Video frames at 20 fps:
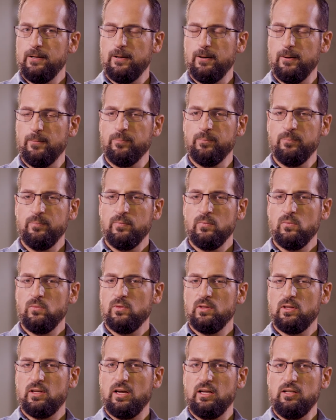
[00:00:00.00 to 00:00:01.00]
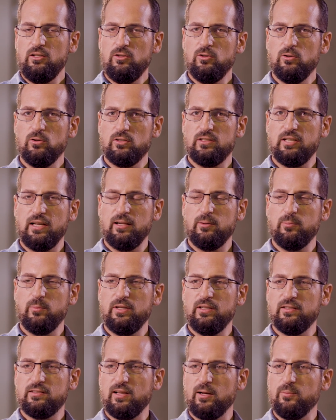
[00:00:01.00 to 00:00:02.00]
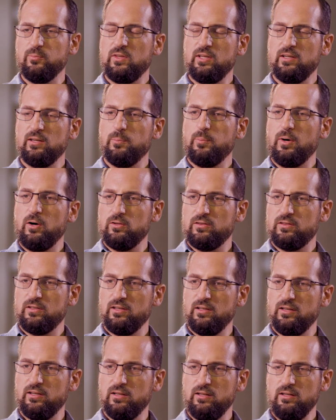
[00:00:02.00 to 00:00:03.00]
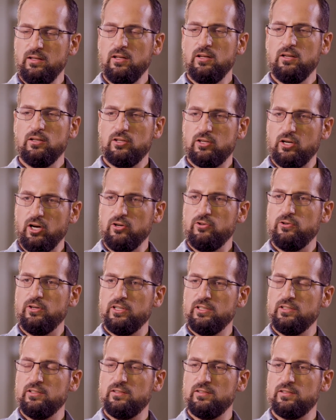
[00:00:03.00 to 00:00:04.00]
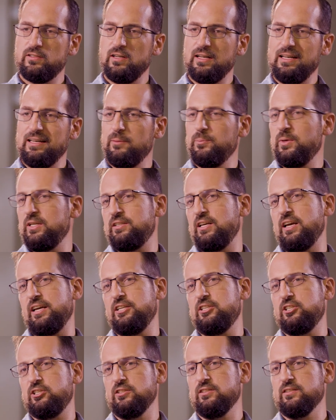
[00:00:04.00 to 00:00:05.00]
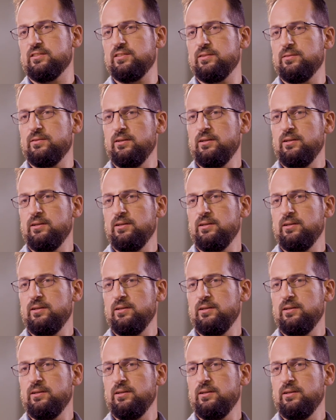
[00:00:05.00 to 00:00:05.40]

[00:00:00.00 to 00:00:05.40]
Can you tell me something about the current limitations?